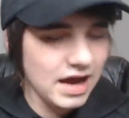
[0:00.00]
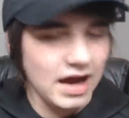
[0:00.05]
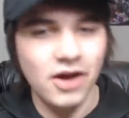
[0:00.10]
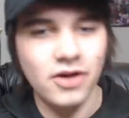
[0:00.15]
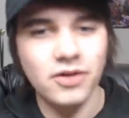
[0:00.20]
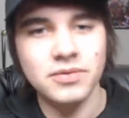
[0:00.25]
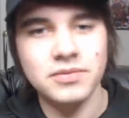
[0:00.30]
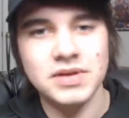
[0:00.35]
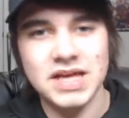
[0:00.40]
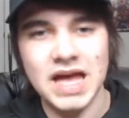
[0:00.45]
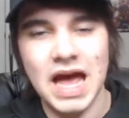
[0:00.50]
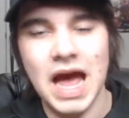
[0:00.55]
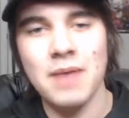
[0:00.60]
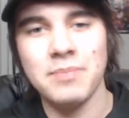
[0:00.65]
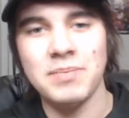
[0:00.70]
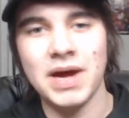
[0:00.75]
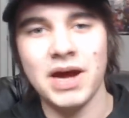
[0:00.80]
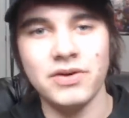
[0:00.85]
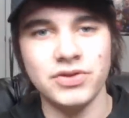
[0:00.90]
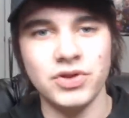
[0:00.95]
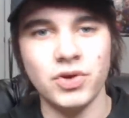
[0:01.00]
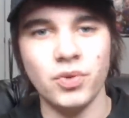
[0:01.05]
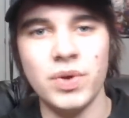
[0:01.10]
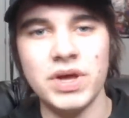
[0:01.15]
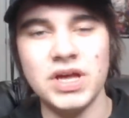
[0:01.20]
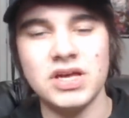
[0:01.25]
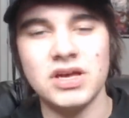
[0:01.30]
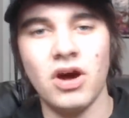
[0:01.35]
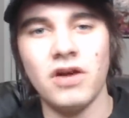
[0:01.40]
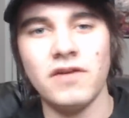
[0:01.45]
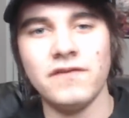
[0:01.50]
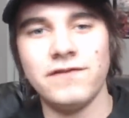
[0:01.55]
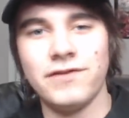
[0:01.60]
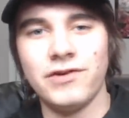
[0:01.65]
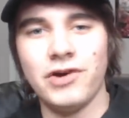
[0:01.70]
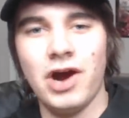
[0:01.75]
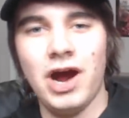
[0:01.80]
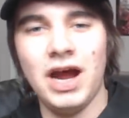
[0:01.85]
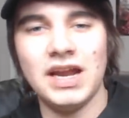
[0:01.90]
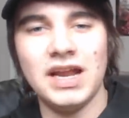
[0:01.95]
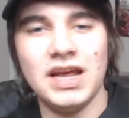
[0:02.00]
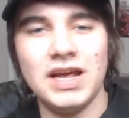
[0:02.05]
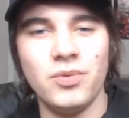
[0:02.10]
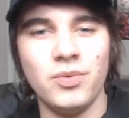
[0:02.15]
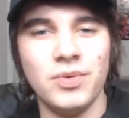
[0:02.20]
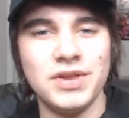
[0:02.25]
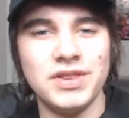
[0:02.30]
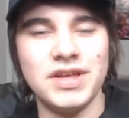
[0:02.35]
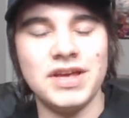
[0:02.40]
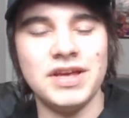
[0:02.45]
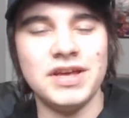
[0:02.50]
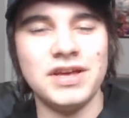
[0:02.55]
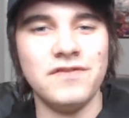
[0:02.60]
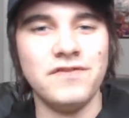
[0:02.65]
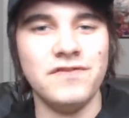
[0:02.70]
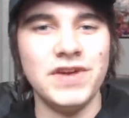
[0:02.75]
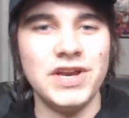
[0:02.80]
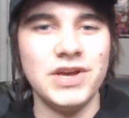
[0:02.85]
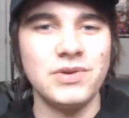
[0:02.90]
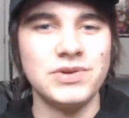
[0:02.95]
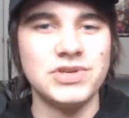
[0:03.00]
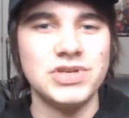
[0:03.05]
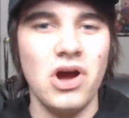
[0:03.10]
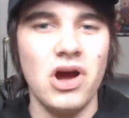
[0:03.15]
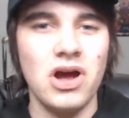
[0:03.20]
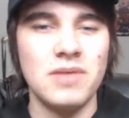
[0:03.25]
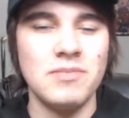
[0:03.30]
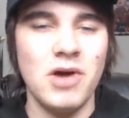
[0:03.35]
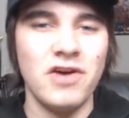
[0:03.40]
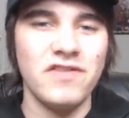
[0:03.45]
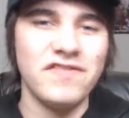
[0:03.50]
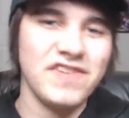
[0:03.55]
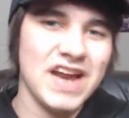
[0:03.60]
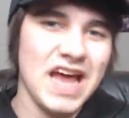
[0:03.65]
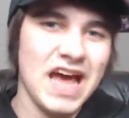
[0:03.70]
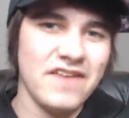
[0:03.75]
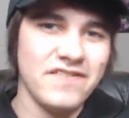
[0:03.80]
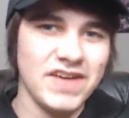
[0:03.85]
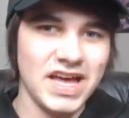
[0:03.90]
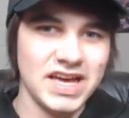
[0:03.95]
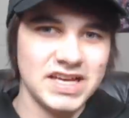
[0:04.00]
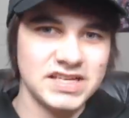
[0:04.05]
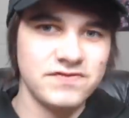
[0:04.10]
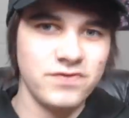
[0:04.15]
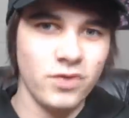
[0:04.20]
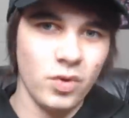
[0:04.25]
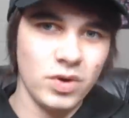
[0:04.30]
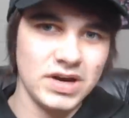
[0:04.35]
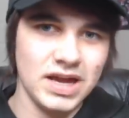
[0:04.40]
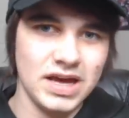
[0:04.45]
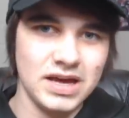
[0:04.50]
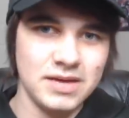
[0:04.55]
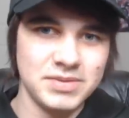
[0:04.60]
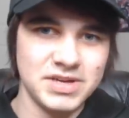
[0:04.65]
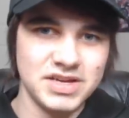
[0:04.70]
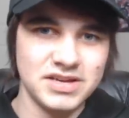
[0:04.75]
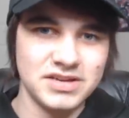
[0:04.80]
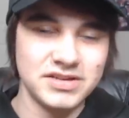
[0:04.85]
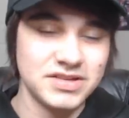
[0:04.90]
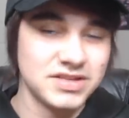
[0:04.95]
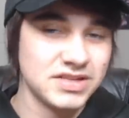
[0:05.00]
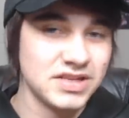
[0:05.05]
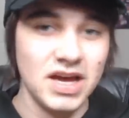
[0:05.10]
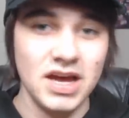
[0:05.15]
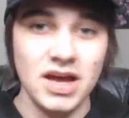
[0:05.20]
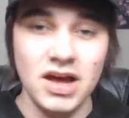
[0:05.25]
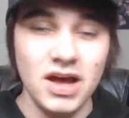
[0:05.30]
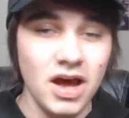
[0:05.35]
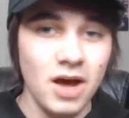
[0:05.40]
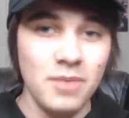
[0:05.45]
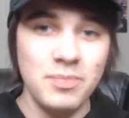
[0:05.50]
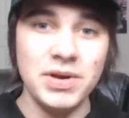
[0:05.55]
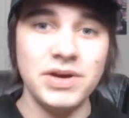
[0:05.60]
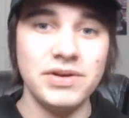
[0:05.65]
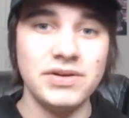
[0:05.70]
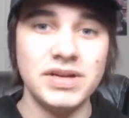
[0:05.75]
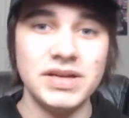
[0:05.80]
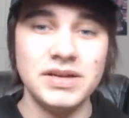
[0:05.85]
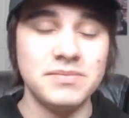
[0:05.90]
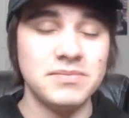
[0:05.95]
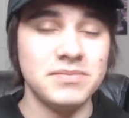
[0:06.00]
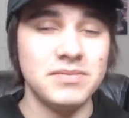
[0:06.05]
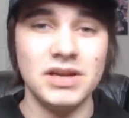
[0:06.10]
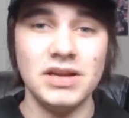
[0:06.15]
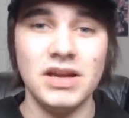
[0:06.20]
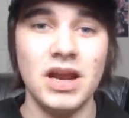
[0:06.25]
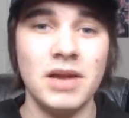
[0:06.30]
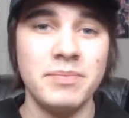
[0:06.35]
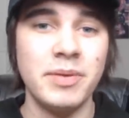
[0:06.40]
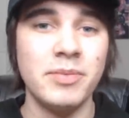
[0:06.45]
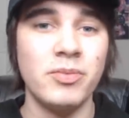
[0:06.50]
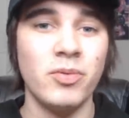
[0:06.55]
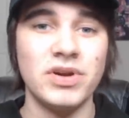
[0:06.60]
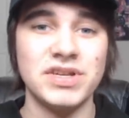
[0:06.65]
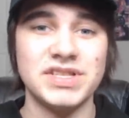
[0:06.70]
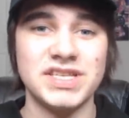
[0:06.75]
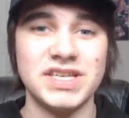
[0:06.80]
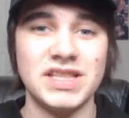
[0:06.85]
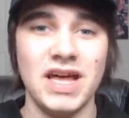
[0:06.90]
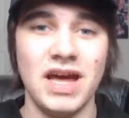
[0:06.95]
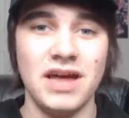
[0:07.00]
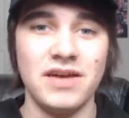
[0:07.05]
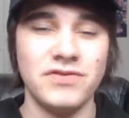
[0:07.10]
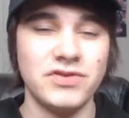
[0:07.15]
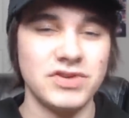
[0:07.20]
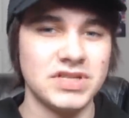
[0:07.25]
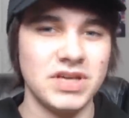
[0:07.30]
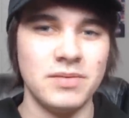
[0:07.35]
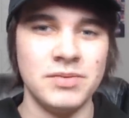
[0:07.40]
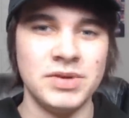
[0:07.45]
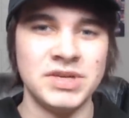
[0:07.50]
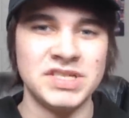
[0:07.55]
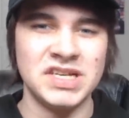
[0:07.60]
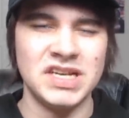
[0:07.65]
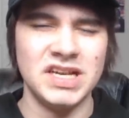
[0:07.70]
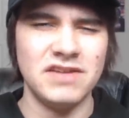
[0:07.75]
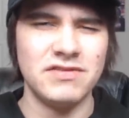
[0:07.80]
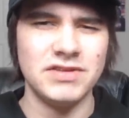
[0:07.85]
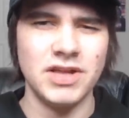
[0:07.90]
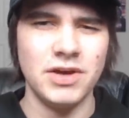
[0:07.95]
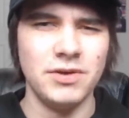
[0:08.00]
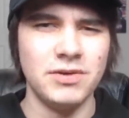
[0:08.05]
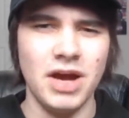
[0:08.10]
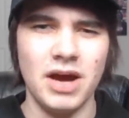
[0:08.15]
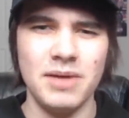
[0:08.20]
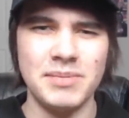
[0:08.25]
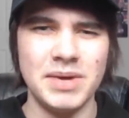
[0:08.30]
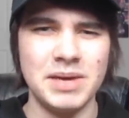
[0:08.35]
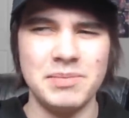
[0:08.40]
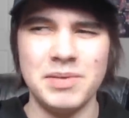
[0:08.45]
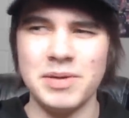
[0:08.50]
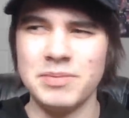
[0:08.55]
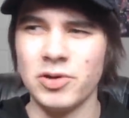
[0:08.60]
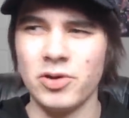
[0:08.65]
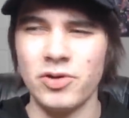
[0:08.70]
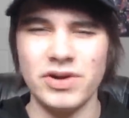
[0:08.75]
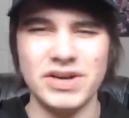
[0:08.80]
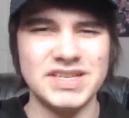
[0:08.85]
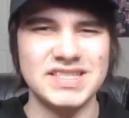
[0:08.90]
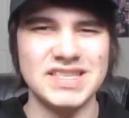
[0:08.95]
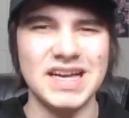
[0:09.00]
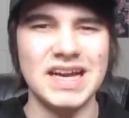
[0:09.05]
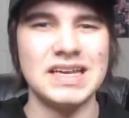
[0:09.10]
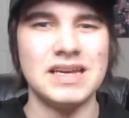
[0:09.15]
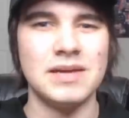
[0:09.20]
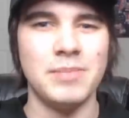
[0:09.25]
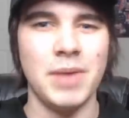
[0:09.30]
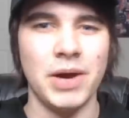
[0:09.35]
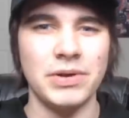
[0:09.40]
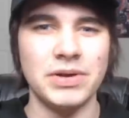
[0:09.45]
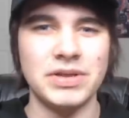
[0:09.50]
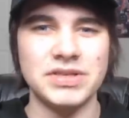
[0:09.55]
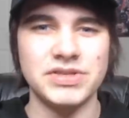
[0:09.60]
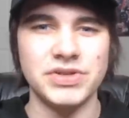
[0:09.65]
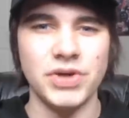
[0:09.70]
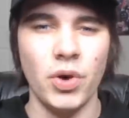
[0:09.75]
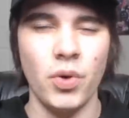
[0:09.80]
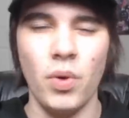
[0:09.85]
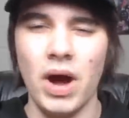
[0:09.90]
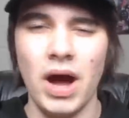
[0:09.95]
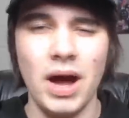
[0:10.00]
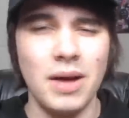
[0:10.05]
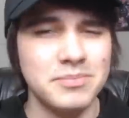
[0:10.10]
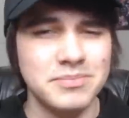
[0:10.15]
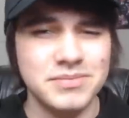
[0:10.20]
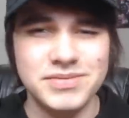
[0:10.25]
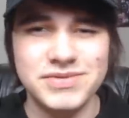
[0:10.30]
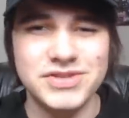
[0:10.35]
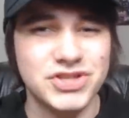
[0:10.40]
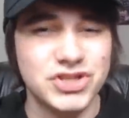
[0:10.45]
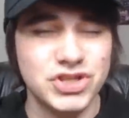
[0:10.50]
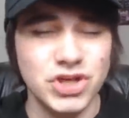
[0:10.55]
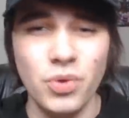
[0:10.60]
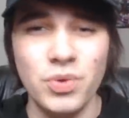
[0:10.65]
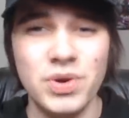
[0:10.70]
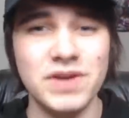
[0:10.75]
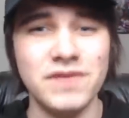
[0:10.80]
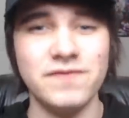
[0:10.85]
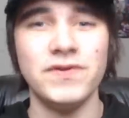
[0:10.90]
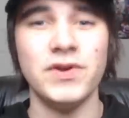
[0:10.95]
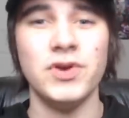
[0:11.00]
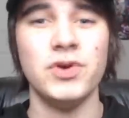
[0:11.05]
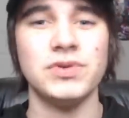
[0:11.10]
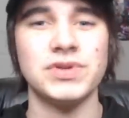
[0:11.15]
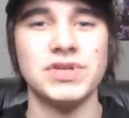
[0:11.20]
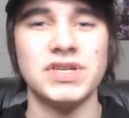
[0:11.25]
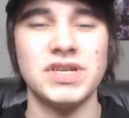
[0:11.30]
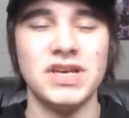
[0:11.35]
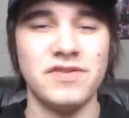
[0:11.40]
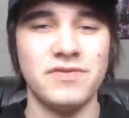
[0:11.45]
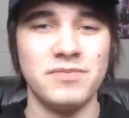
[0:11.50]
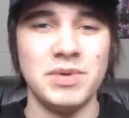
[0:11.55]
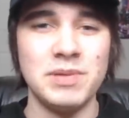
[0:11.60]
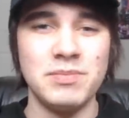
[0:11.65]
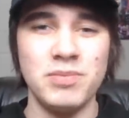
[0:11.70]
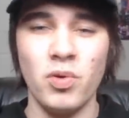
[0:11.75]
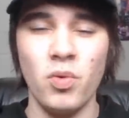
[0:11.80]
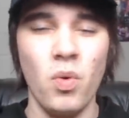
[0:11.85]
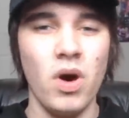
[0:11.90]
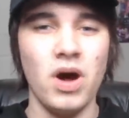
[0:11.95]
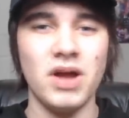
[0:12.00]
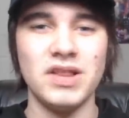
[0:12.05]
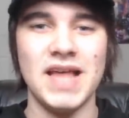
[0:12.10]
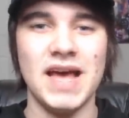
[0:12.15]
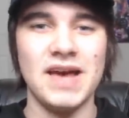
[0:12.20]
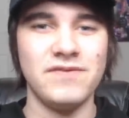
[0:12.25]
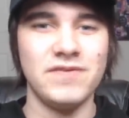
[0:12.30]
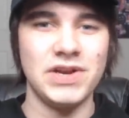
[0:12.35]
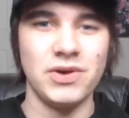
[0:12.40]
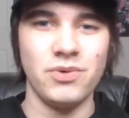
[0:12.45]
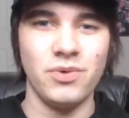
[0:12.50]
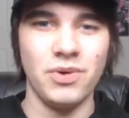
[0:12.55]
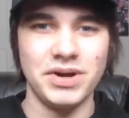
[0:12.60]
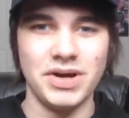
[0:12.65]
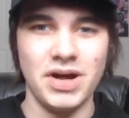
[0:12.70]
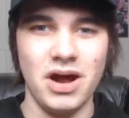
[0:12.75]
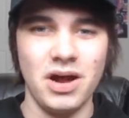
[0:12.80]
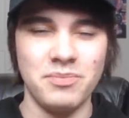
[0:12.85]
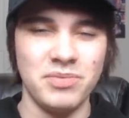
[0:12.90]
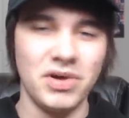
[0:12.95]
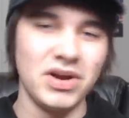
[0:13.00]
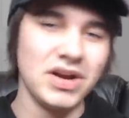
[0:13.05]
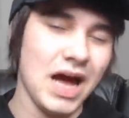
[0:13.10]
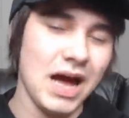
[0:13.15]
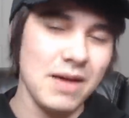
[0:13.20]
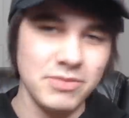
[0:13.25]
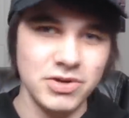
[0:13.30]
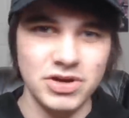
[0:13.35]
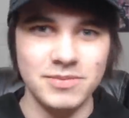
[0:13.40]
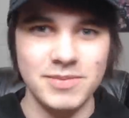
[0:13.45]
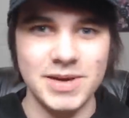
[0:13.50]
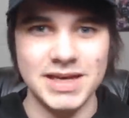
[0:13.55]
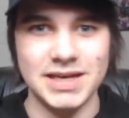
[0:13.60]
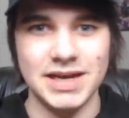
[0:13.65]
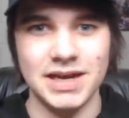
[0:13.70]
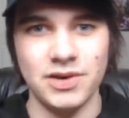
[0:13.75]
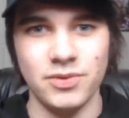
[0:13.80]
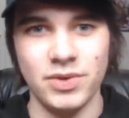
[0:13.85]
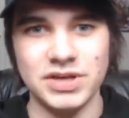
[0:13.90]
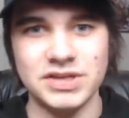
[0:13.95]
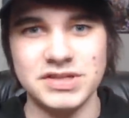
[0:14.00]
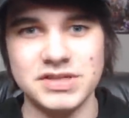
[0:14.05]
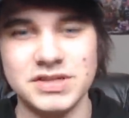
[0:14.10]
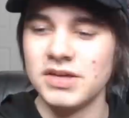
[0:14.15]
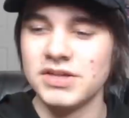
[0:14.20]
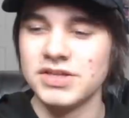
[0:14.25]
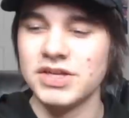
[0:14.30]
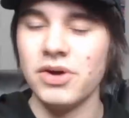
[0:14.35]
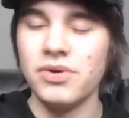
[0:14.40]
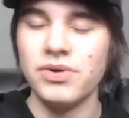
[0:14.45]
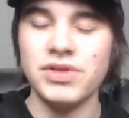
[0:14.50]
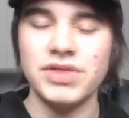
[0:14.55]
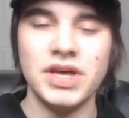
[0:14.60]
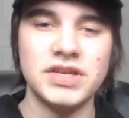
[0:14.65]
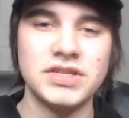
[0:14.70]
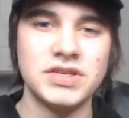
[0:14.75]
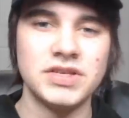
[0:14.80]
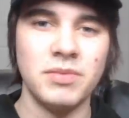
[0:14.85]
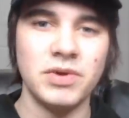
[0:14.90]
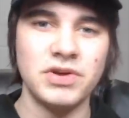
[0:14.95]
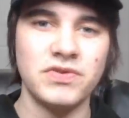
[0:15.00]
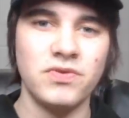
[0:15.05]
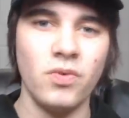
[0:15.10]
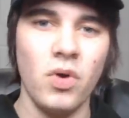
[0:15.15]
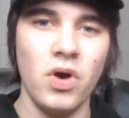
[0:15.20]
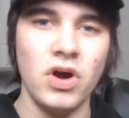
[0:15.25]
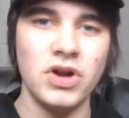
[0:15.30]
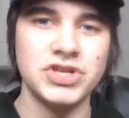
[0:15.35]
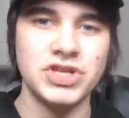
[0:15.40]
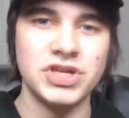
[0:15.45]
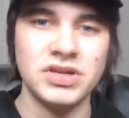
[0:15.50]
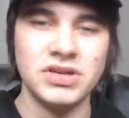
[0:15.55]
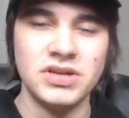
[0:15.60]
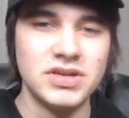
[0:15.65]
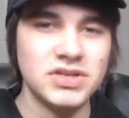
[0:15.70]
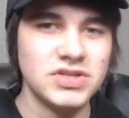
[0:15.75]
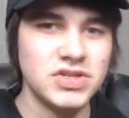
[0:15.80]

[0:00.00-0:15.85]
I'll cap out the week on Friday with a video talking about FNAF ex Fortnite, because apparently, a lot of people want to see that for some reason, even though not many people are excited about it, so I'm so confused if people want that video or not, but I'm gonna make it anyways. So, thanks so much for watching.